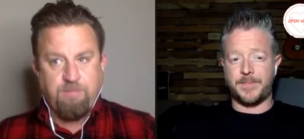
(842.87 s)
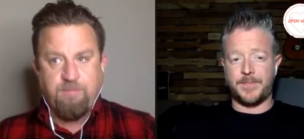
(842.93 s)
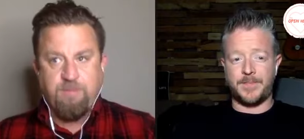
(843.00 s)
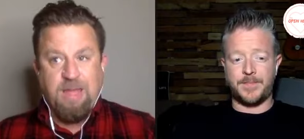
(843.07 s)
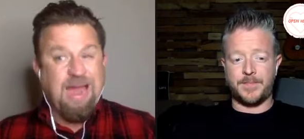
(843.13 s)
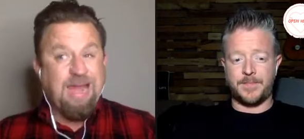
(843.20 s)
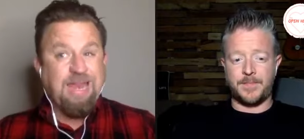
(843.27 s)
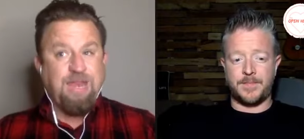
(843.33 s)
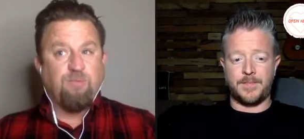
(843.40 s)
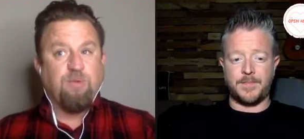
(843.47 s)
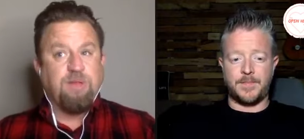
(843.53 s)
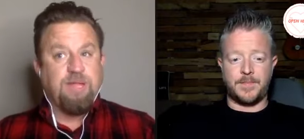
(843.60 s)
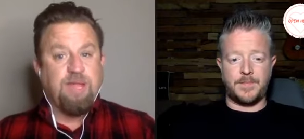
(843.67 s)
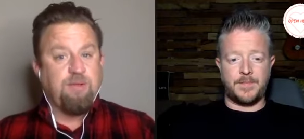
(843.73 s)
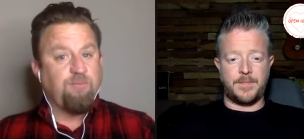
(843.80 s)
Speaker 1: understand that
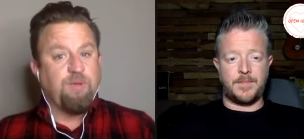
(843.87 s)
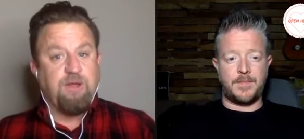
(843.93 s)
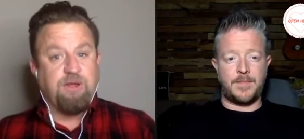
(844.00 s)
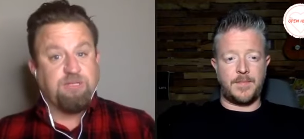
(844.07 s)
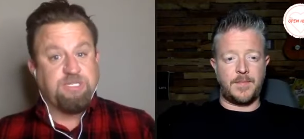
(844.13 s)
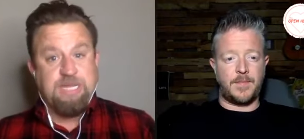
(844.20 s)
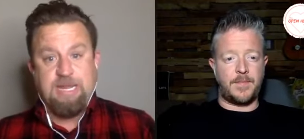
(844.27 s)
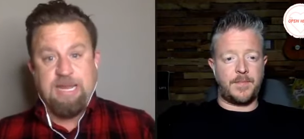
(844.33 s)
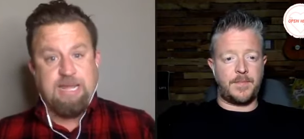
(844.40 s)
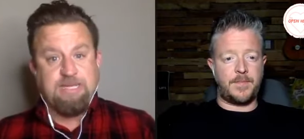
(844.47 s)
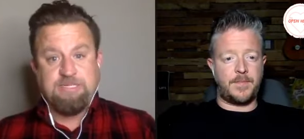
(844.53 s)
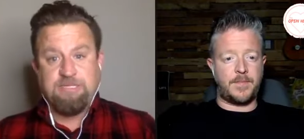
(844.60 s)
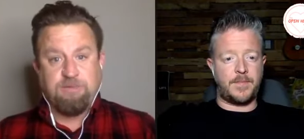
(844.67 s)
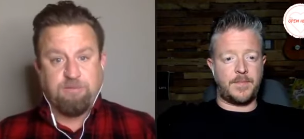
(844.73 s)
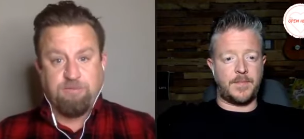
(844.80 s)
until like probably the
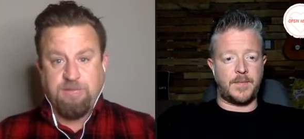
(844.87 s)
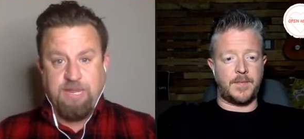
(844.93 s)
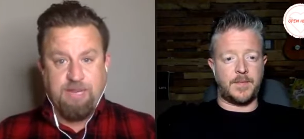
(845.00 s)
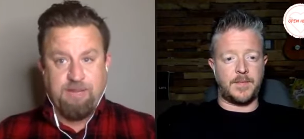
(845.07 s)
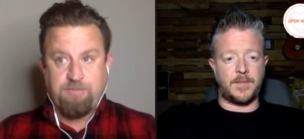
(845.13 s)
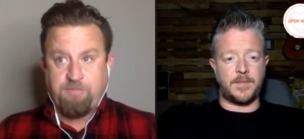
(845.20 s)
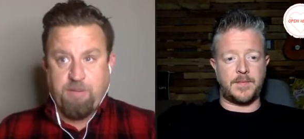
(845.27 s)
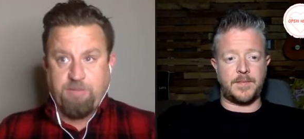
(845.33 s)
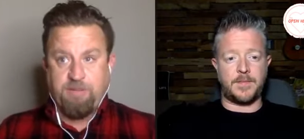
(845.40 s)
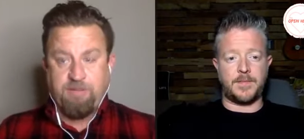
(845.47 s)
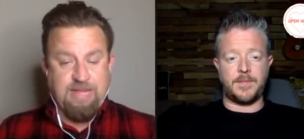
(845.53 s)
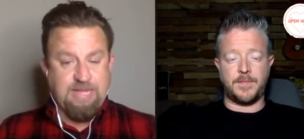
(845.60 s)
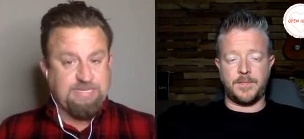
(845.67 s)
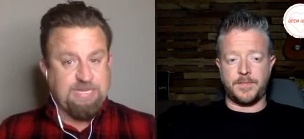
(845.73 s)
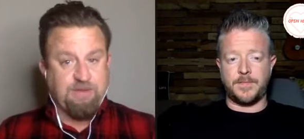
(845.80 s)
last handful of years,
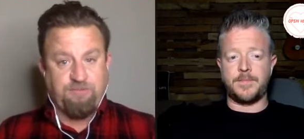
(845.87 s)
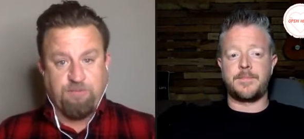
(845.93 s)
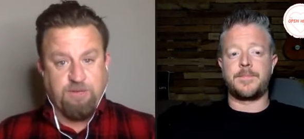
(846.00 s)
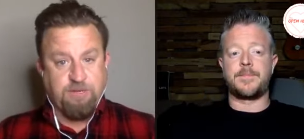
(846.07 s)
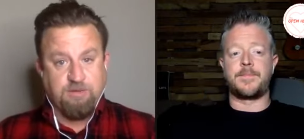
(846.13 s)
right?